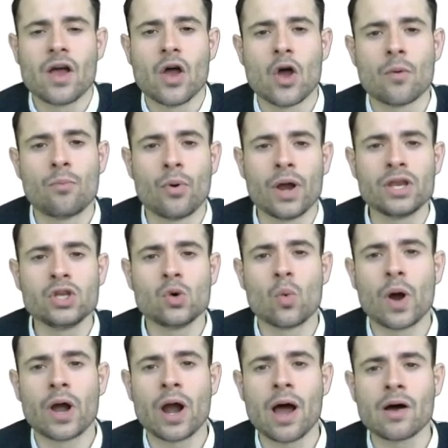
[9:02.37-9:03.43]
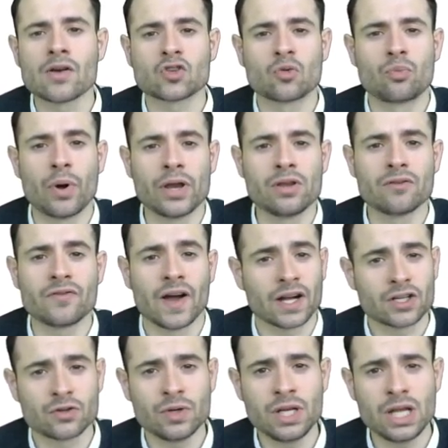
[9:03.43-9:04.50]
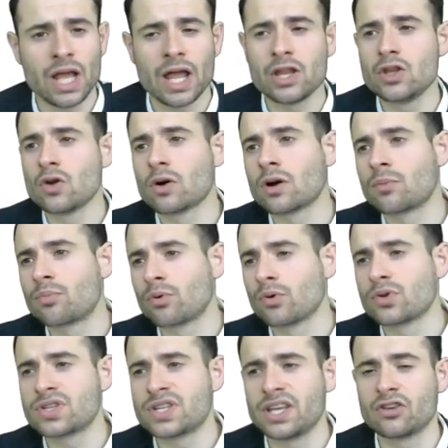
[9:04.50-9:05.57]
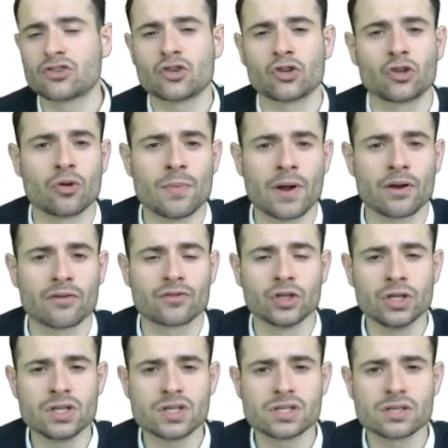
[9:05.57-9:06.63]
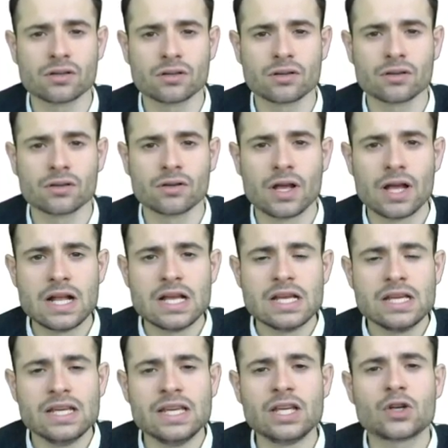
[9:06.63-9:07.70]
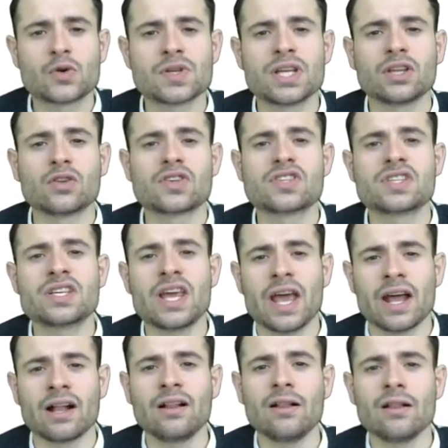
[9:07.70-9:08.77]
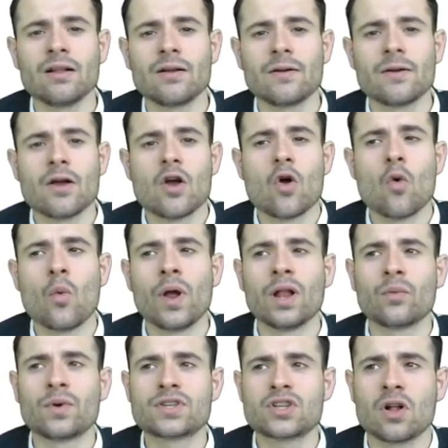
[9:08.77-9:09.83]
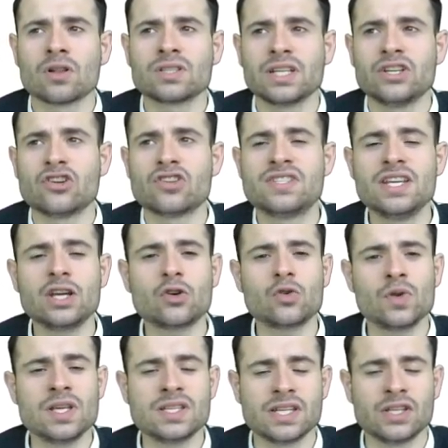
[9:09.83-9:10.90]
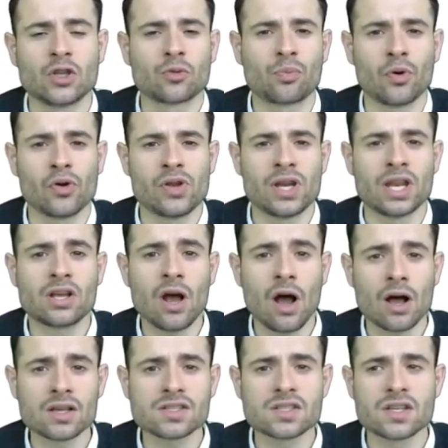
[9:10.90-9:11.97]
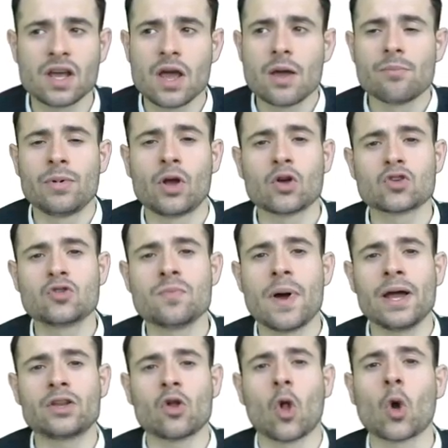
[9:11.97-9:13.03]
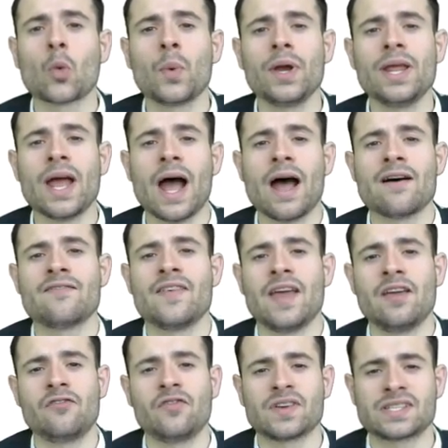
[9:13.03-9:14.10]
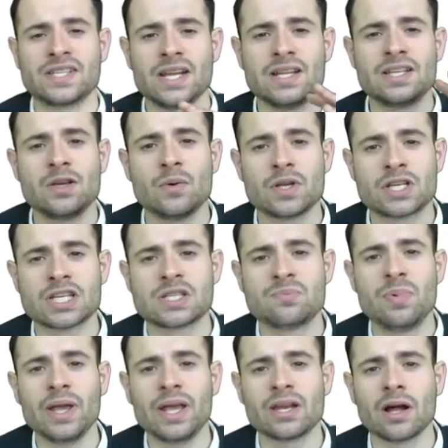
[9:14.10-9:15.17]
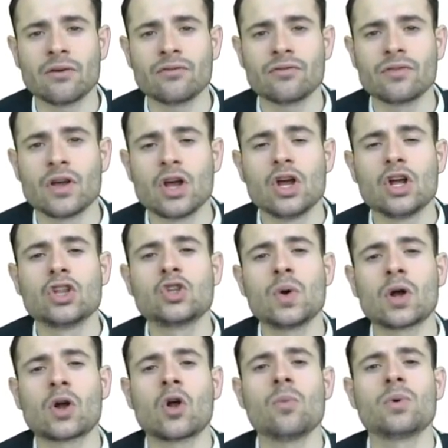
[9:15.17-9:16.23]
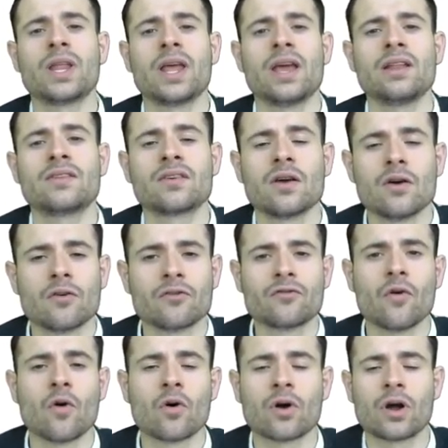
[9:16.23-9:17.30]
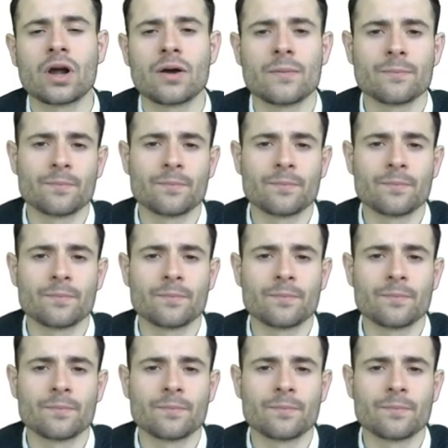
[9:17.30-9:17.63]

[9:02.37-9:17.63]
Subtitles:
a brand new warehouse or brand new factory and you're producing a certain amount of goods, increasing the scale will result in a decrease in the per unit cost because you might already have a facility which is big enough to accommodate for